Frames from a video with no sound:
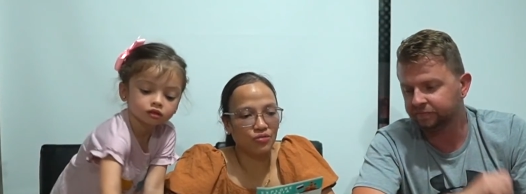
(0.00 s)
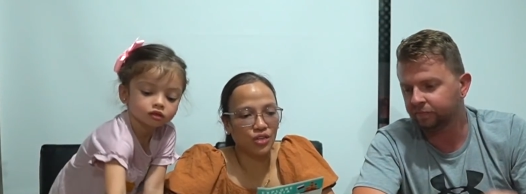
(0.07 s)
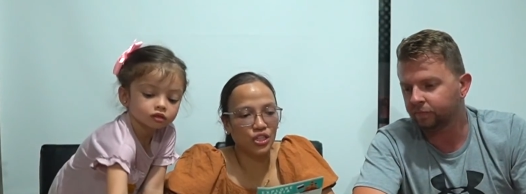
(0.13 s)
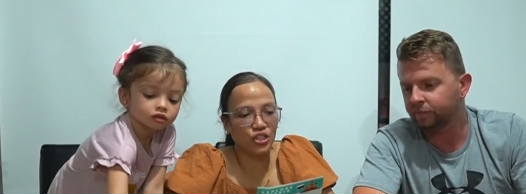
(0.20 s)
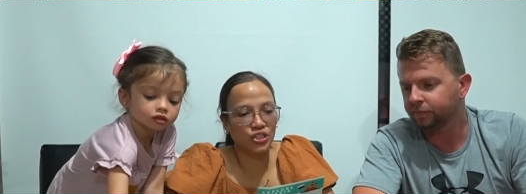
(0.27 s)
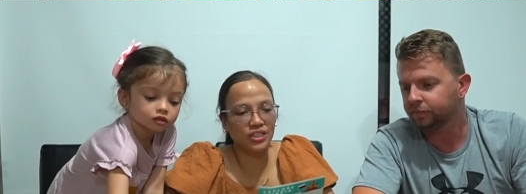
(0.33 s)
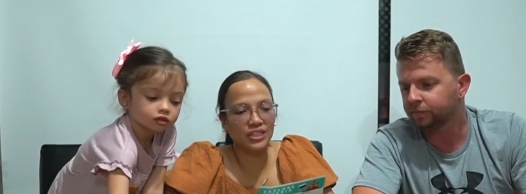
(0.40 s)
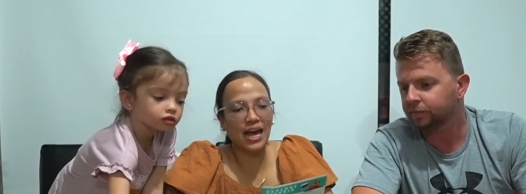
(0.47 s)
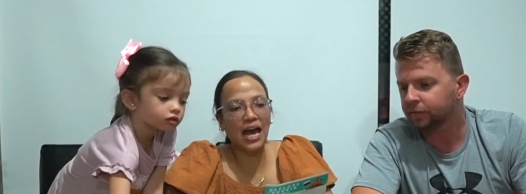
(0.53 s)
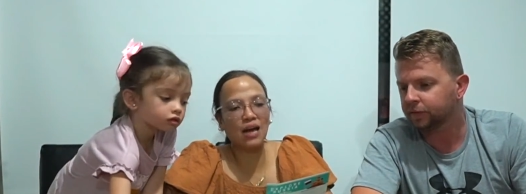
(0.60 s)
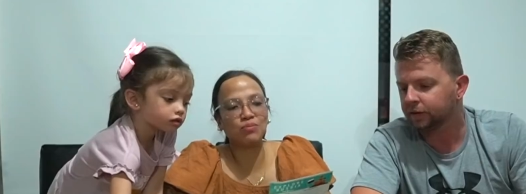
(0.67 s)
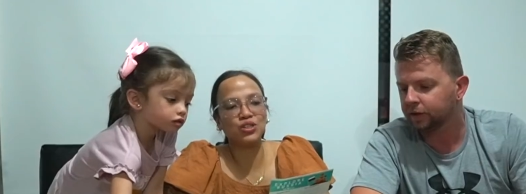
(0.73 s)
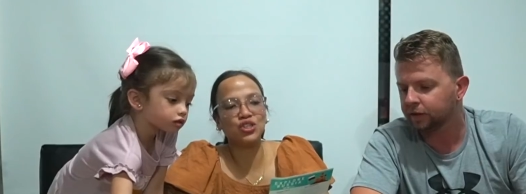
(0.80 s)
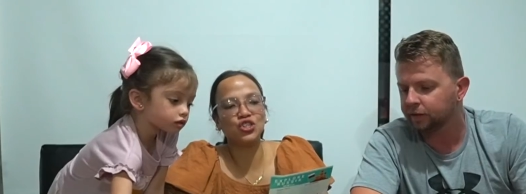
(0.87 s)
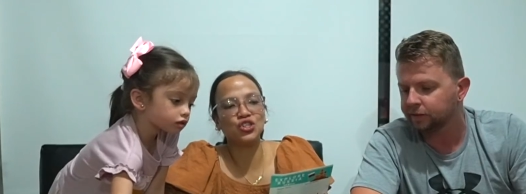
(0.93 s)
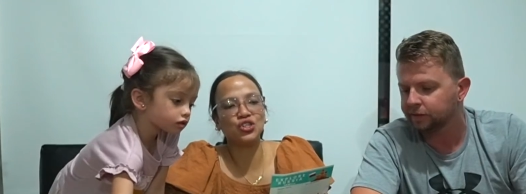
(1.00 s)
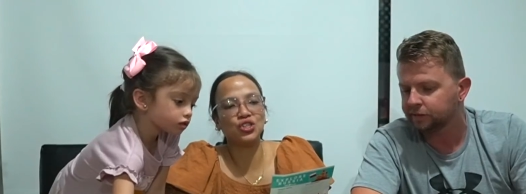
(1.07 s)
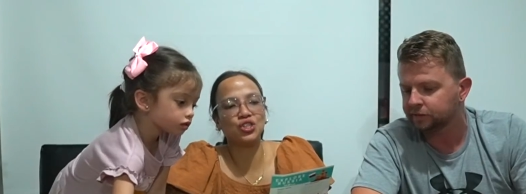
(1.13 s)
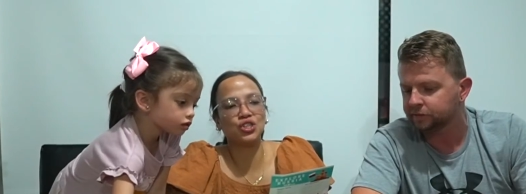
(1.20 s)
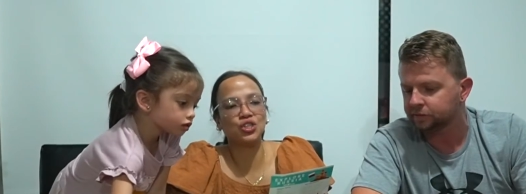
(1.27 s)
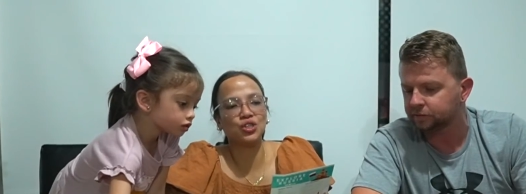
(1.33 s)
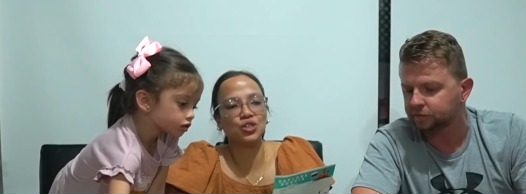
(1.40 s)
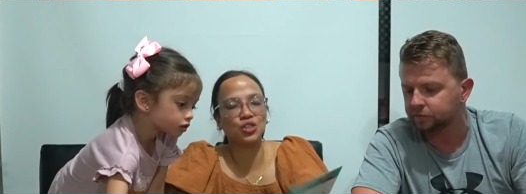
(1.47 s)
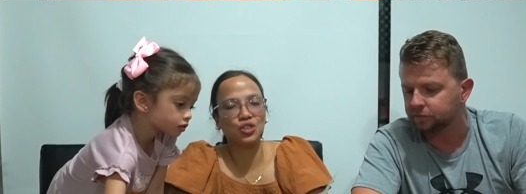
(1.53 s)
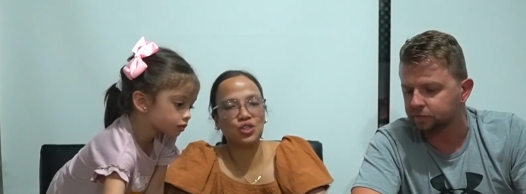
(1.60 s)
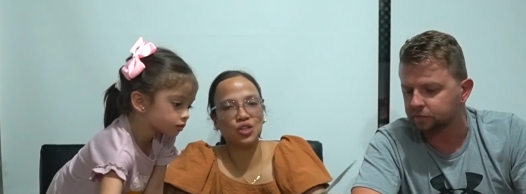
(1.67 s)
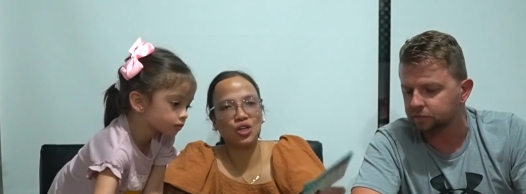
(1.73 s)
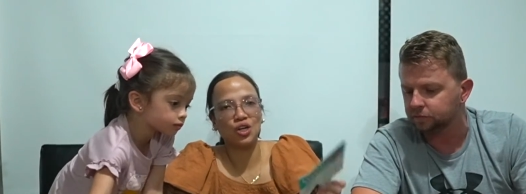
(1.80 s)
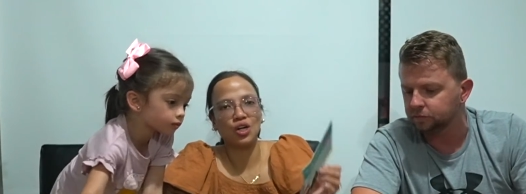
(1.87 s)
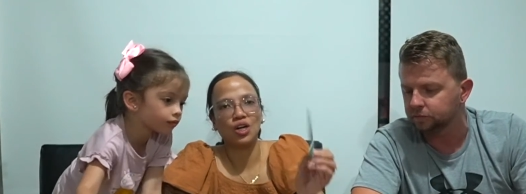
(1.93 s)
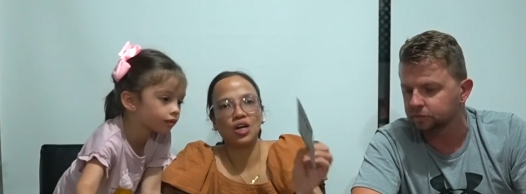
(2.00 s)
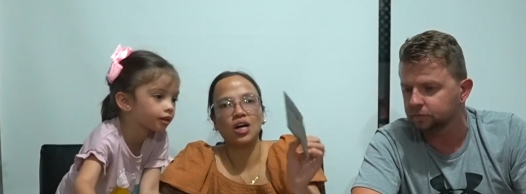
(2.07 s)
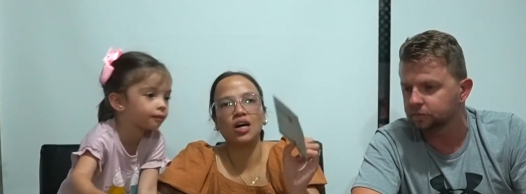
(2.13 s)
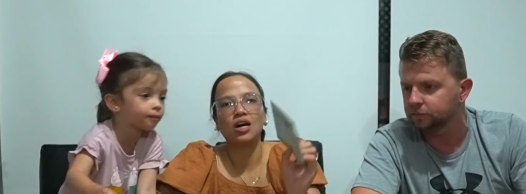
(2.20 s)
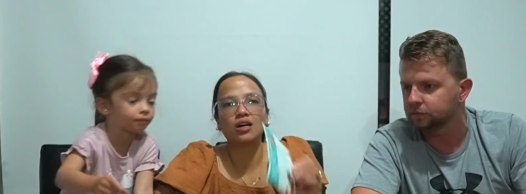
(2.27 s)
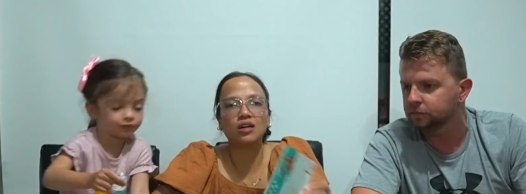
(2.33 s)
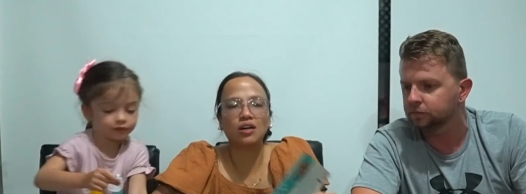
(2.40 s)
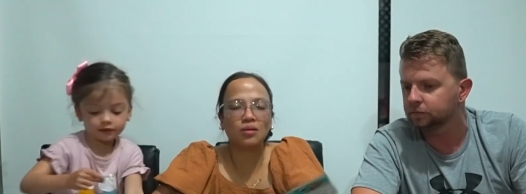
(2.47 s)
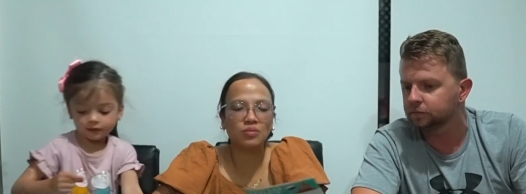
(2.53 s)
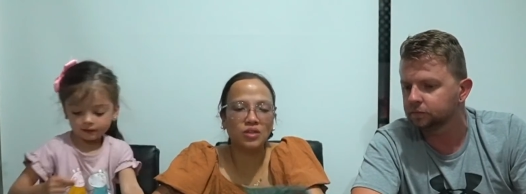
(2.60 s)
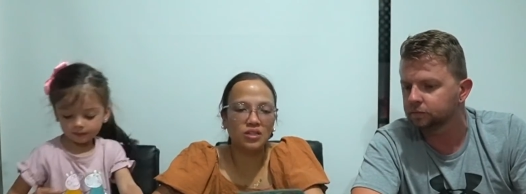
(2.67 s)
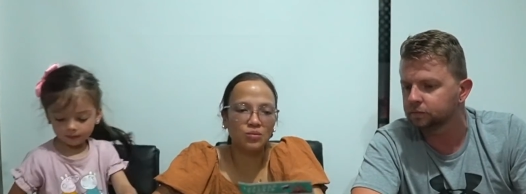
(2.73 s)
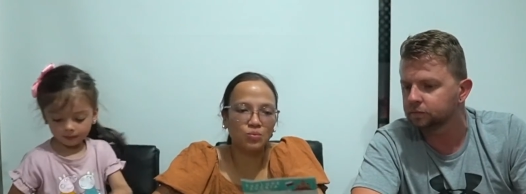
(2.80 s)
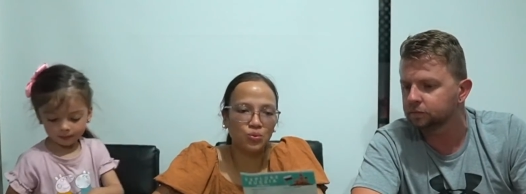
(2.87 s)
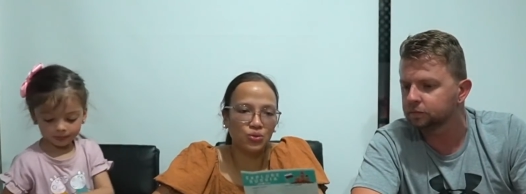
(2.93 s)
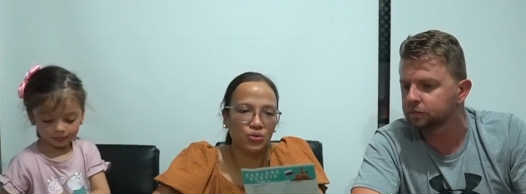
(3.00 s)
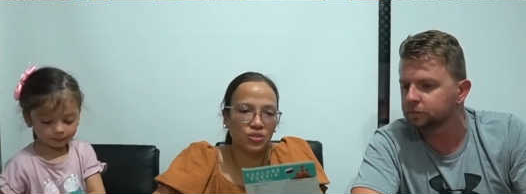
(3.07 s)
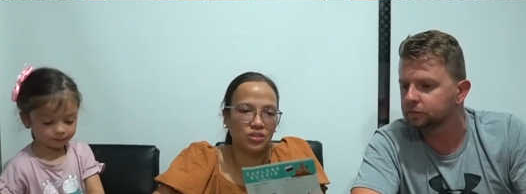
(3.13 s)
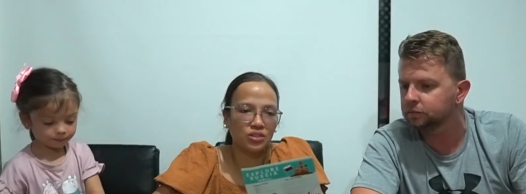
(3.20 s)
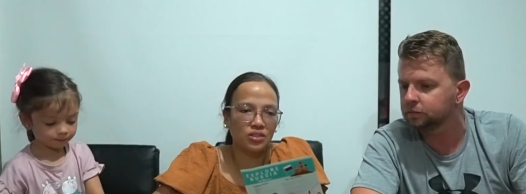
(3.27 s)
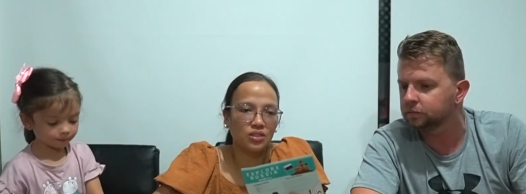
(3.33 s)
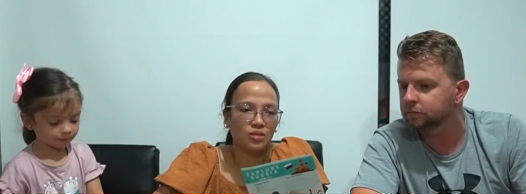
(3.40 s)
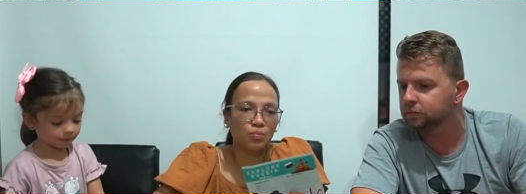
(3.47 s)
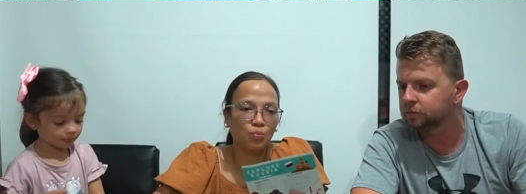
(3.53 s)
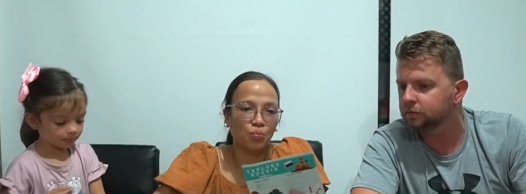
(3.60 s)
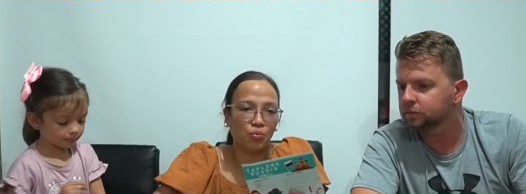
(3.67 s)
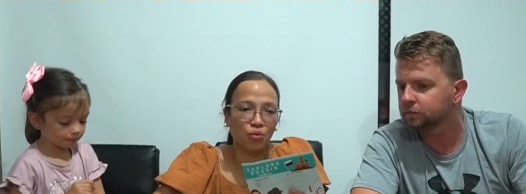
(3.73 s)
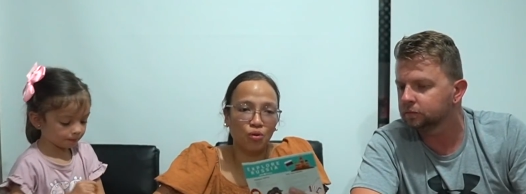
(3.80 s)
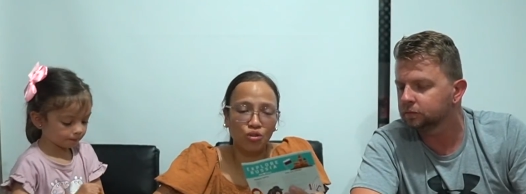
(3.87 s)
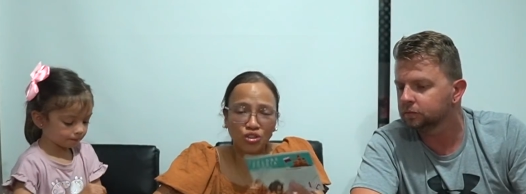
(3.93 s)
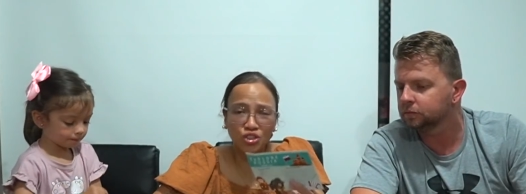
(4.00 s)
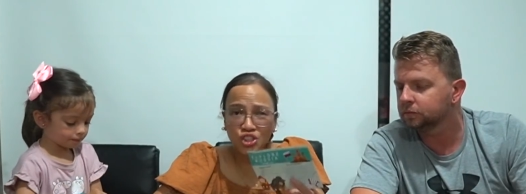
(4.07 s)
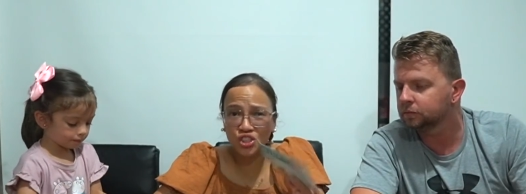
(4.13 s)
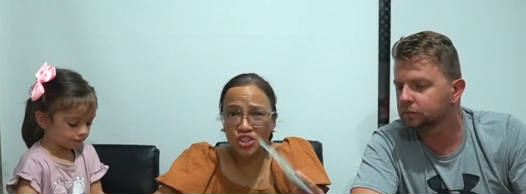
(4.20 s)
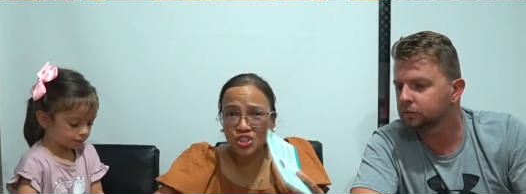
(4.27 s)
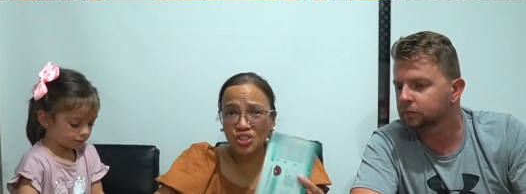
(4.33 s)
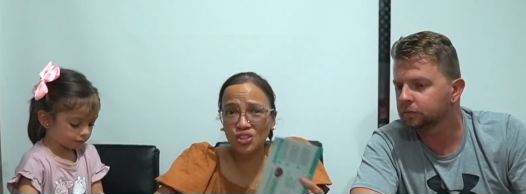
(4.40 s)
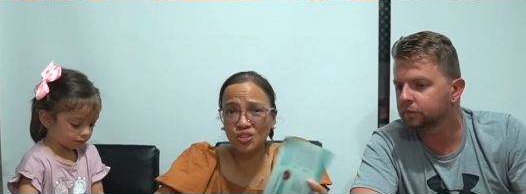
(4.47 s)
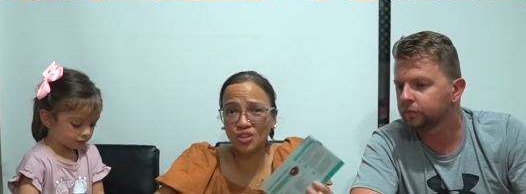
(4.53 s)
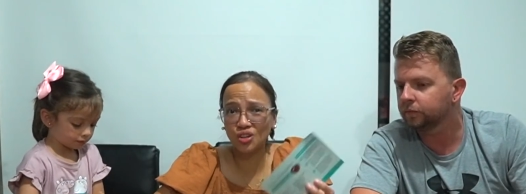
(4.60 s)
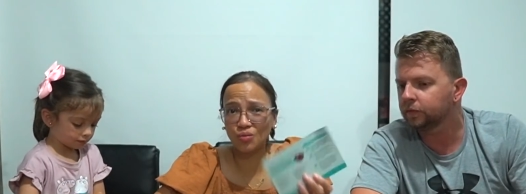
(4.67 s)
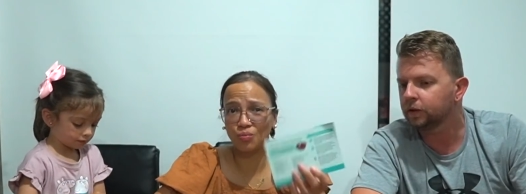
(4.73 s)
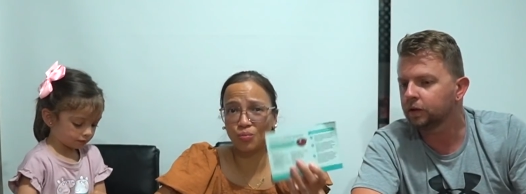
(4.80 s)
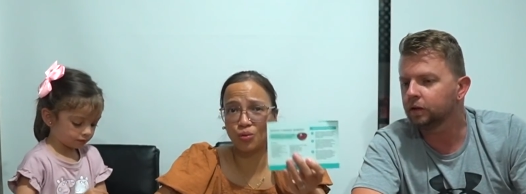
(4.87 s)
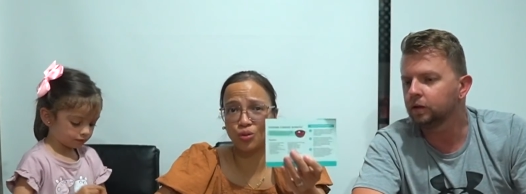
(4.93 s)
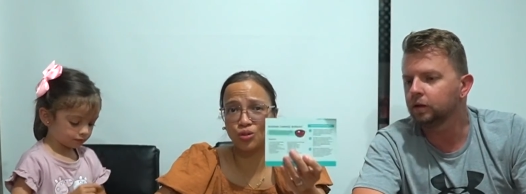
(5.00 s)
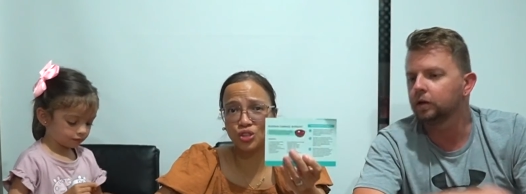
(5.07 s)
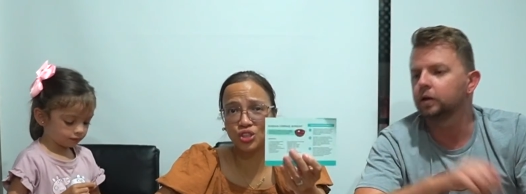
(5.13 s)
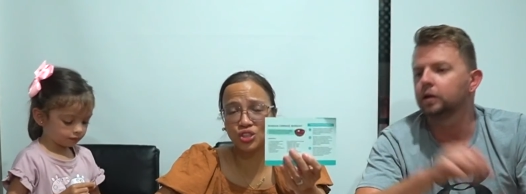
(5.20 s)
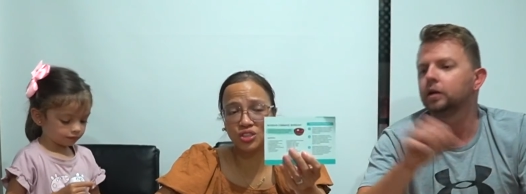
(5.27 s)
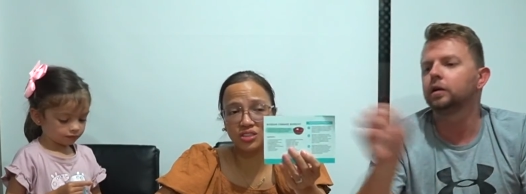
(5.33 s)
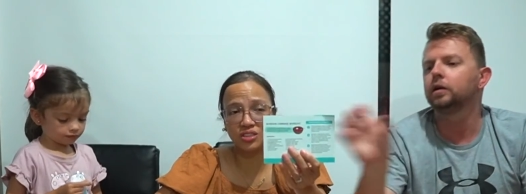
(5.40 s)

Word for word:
Speaker 1: Russian cabbage. I'm gonna butcher this. Borscht? Borscht?